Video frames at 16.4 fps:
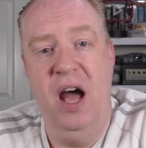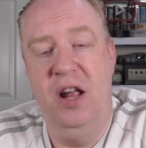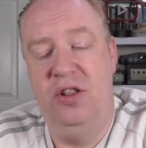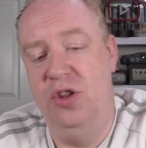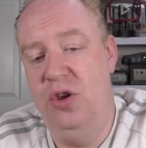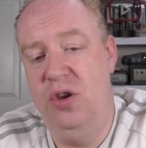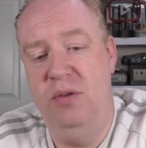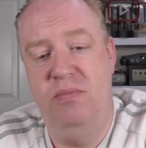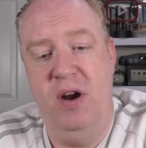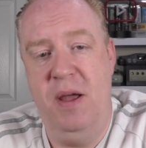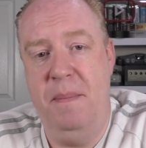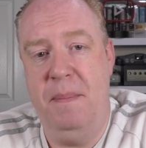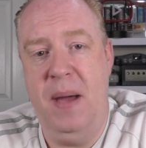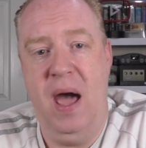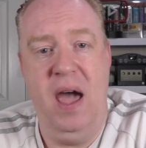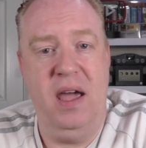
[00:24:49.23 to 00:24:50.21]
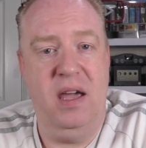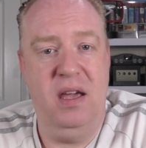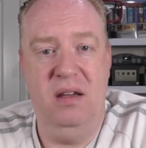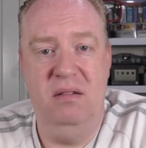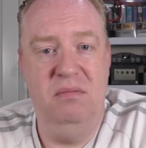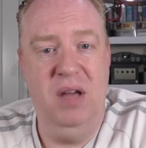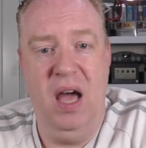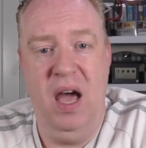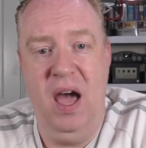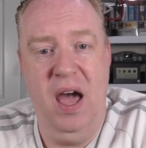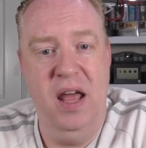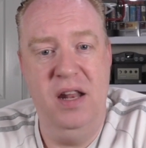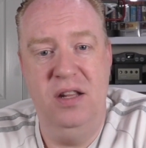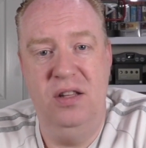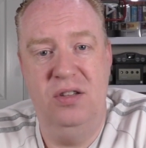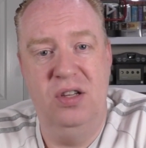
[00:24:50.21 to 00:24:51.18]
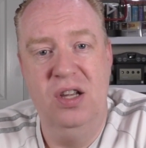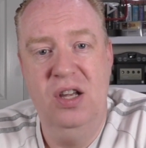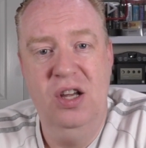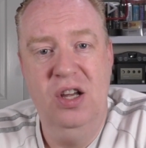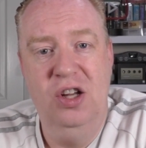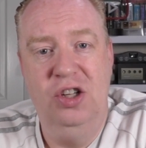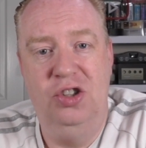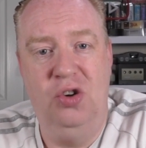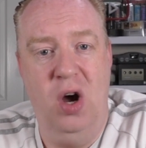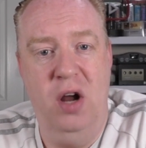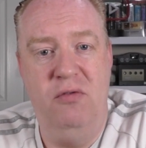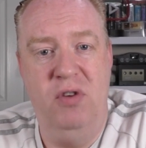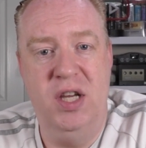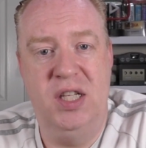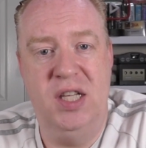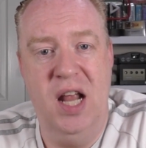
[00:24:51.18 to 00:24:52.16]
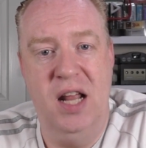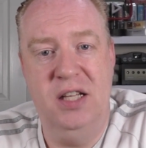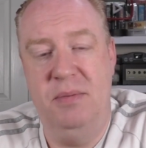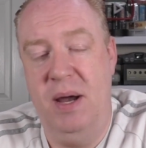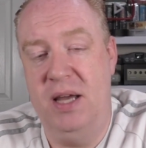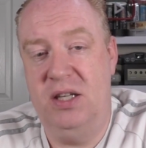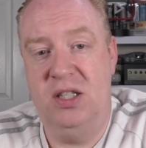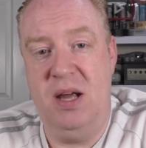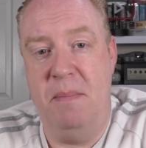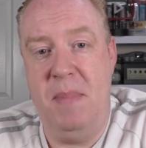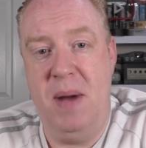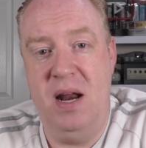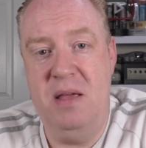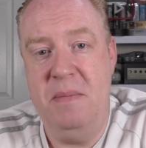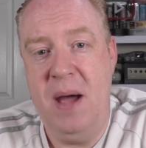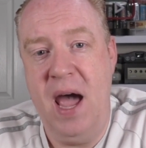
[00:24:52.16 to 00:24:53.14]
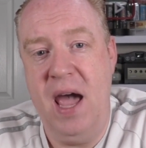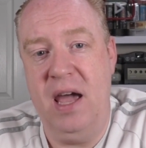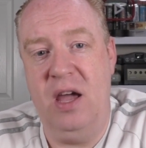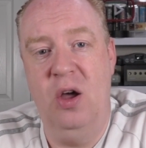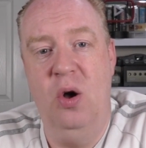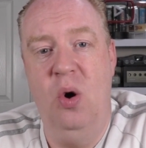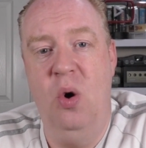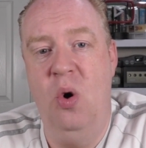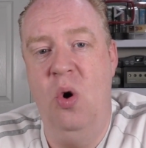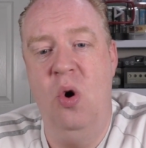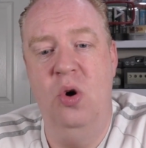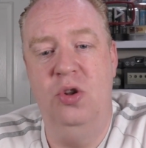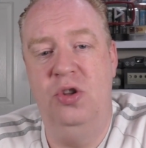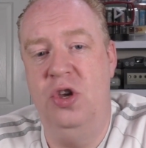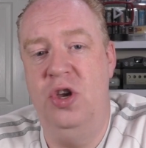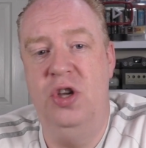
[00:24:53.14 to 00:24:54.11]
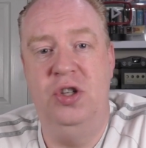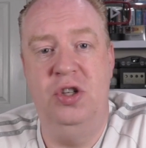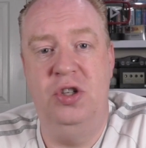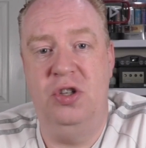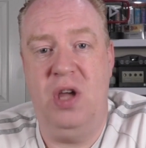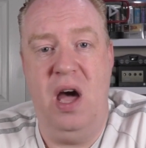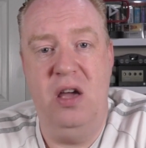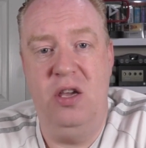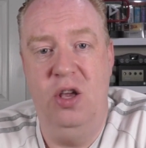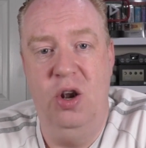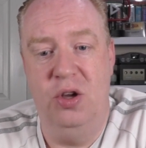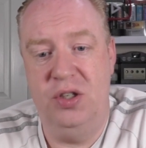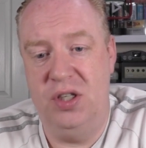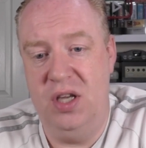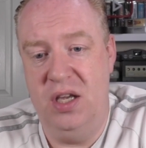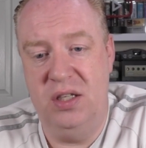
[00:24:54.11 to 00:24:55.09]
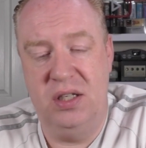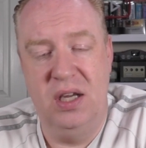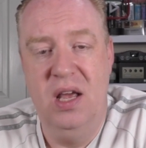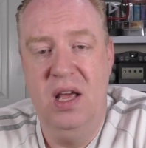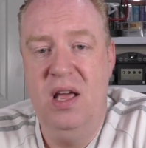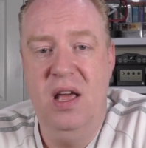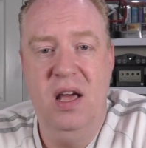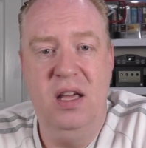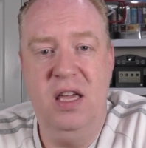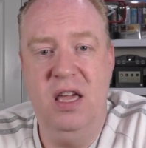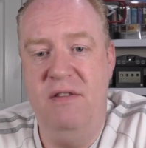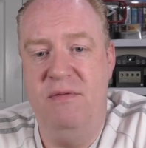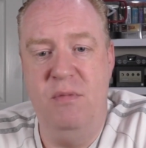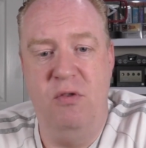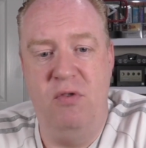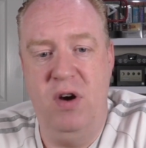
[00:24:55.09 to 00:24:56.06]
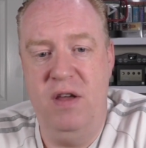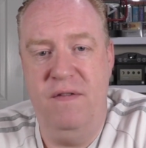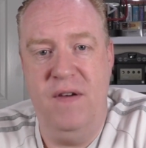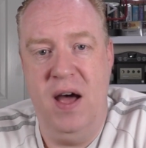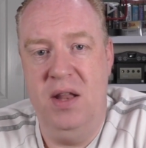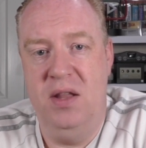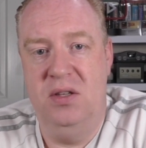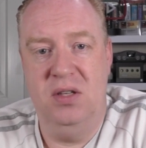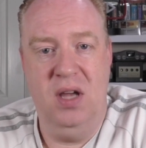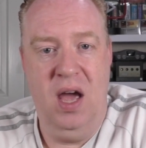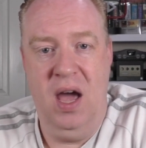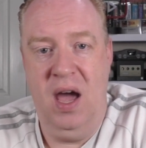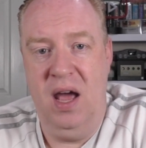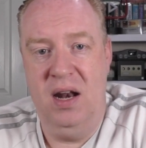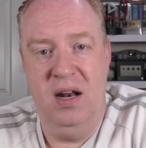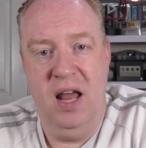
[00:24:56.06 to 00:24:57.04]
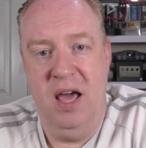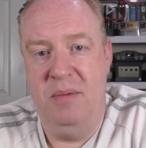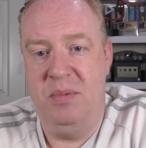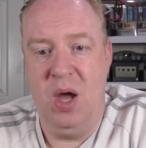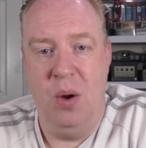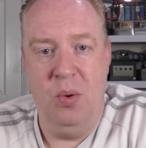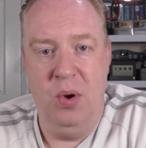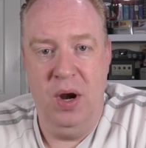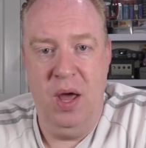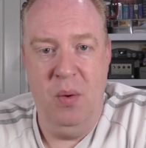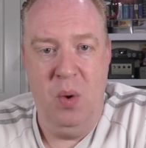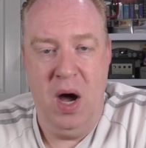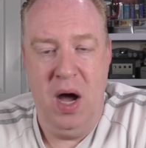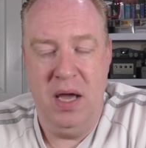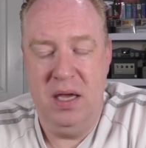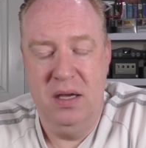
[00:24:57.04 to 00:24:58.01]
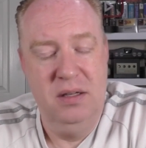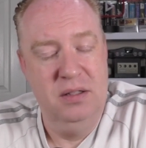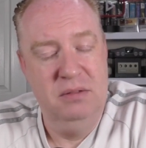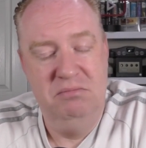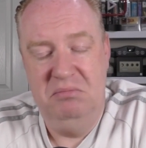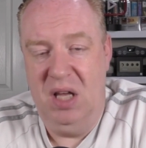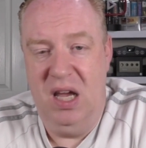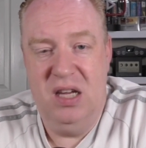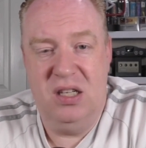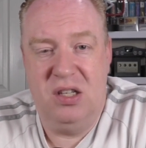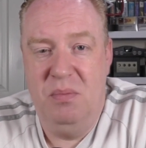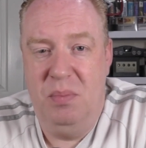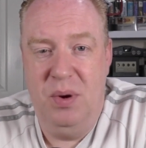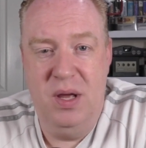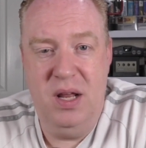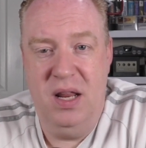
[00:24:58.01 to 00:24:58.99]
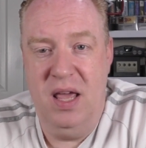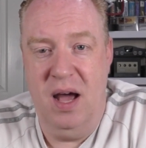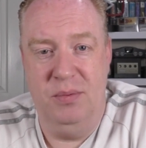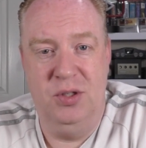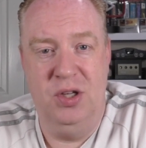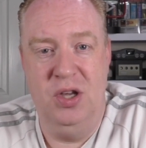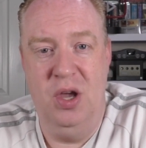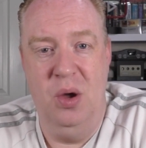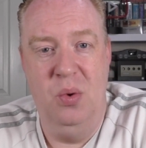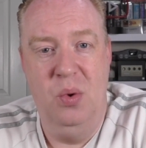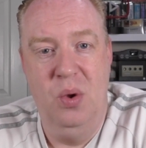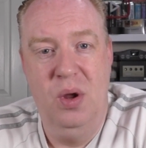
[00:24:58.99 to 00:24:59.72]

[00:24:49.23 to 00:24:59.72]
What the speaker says: do you bring it back and try and resell it to make some money back, or do you just cut your losses, give them a refund and let them go on their way. It's completely up to you.